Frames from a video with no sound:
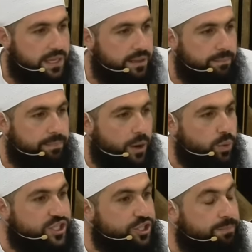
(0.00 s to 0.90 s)
But
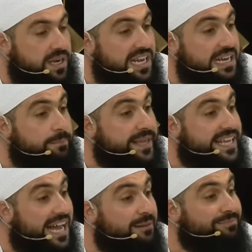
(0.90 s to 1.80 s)
when Jibril
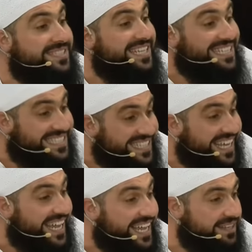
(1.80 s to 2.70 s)
becomes
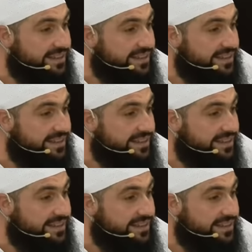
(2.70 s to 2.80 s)
scared,